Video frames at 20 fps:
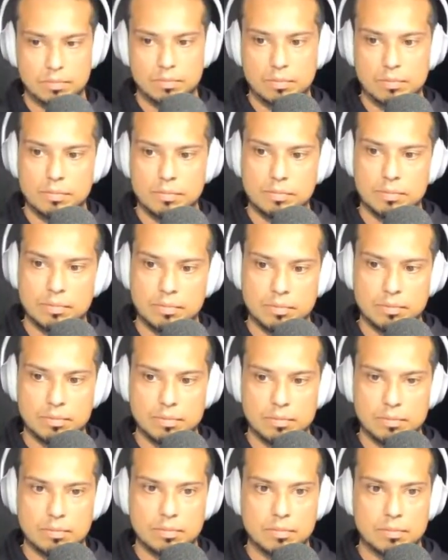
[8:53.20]

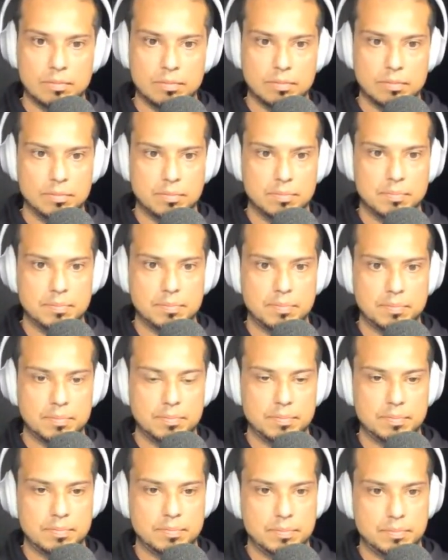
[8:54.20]

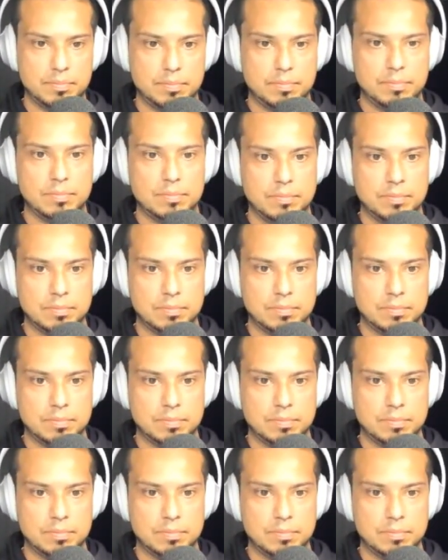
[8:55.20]
(silent)